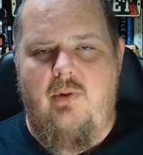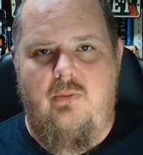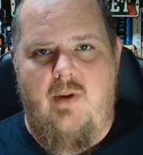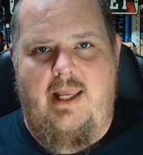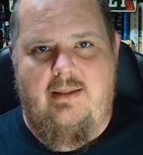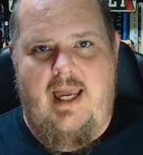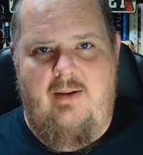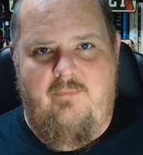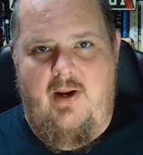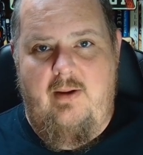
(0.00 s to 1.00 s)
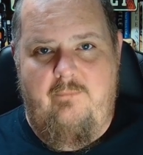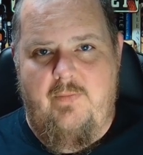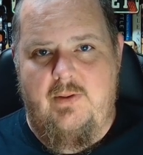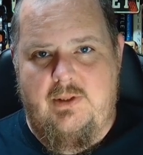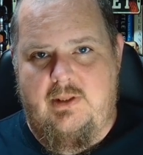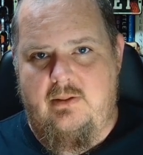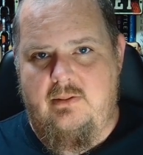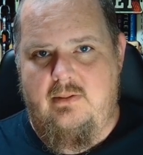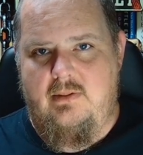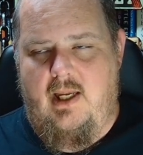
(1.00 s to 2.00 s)
would rate that very first
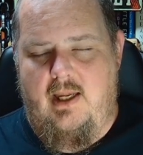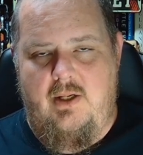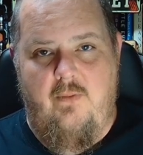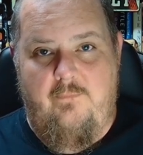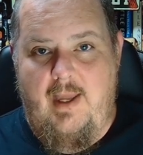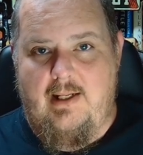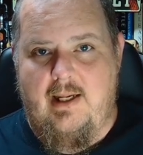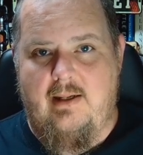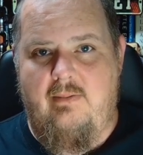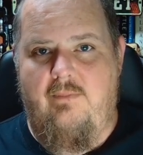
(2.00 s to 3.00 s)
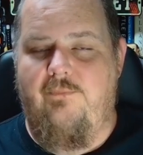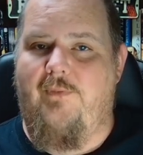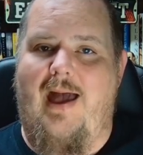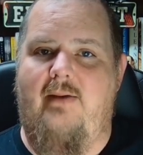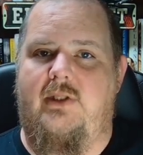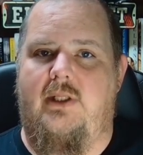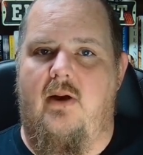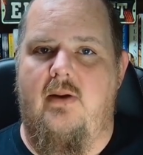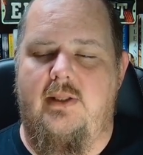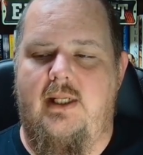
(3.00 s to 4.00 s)
uh, novella five
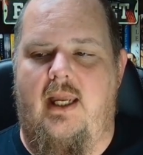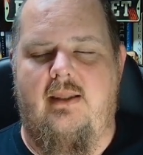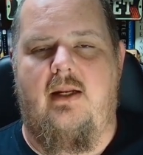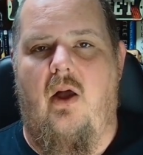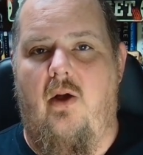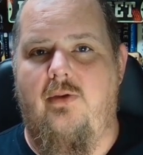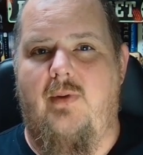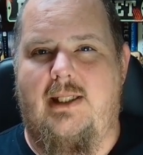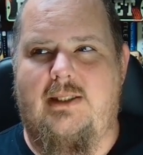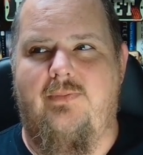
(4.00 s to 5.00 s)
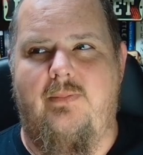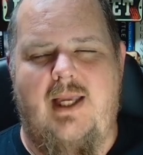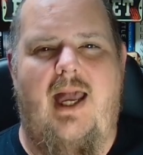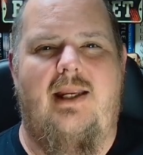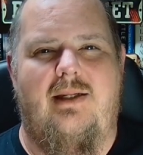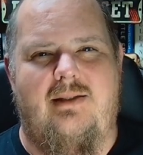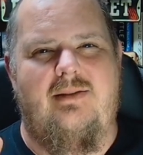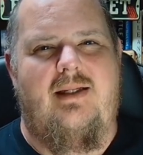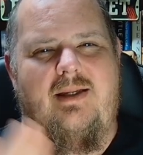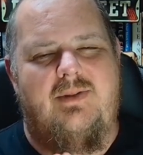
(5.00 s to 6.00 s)
stars, and then all the rest of them kind of,
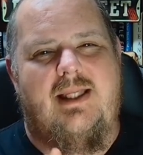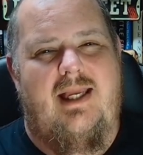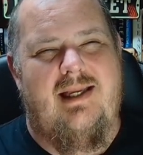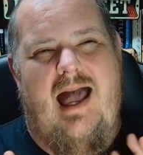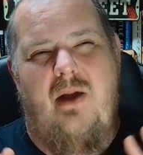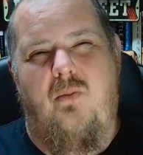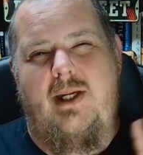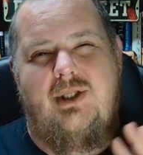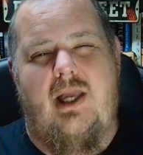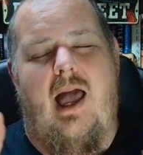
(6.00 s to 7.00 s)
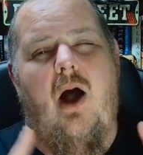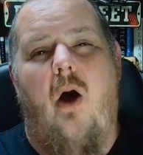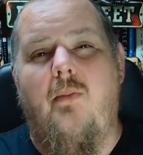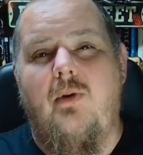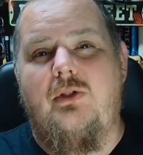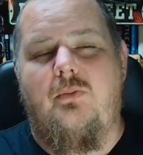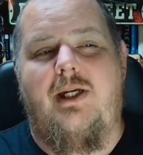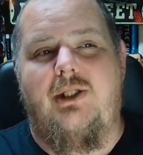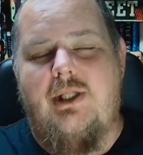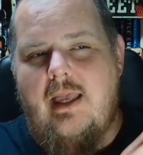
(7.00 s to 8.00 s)
it was like, I wish, I almost
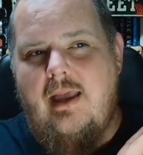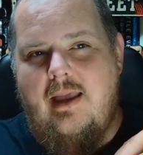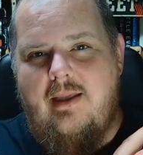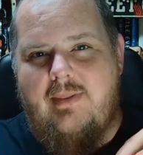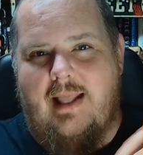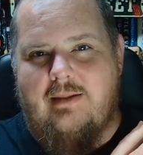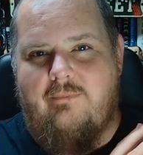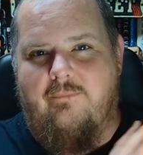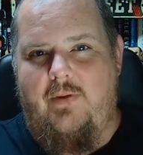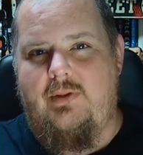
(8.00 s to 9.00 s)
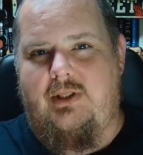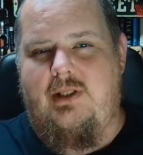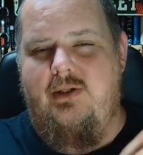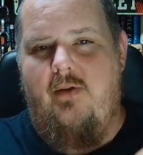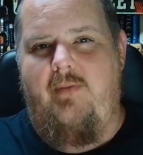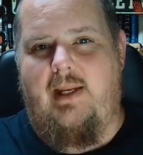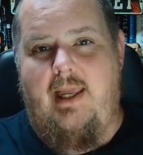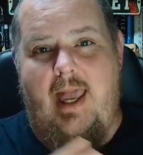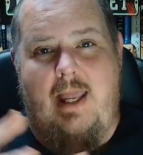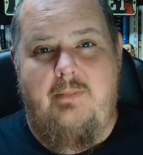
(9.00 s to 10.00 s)
wish that the first
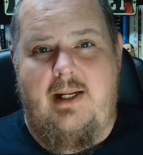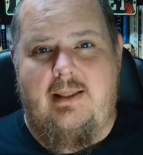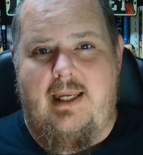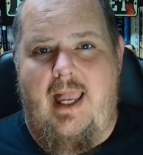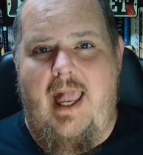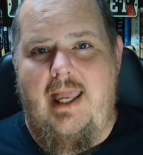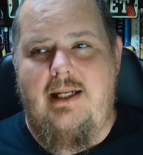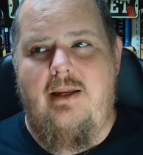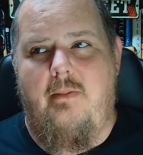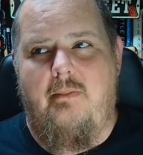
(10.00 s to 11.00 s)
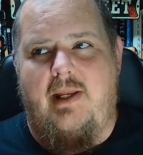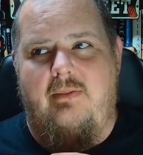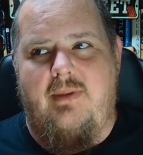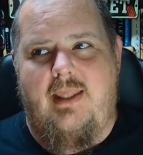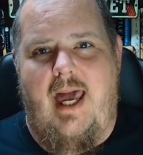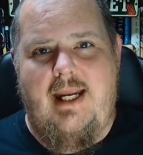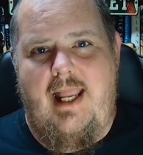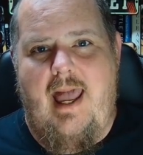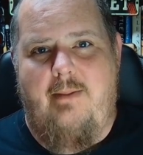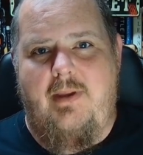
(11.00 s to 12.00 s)
novella had been at the end, but if that had
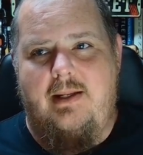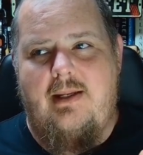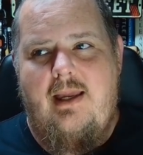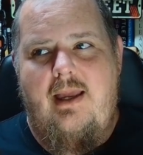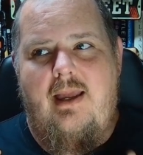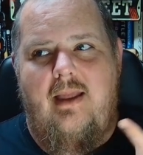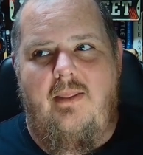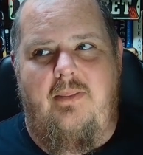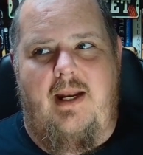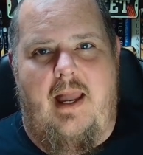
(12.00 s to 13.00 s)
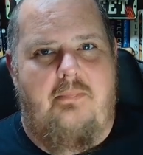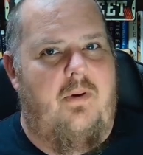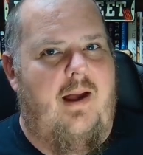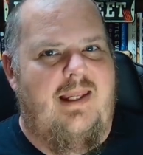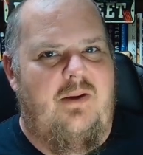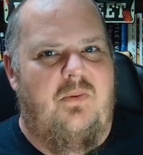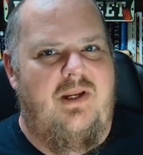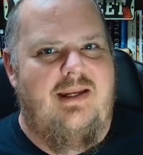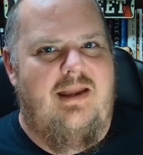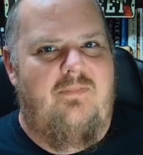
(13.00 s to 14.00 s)
happened, then I probably
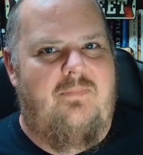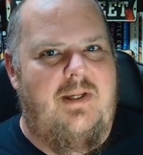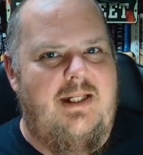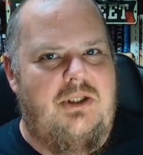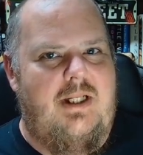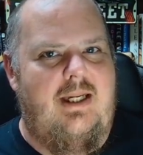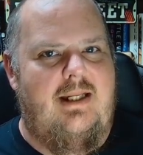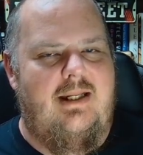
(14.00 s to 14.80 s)
wouldn't have finished it.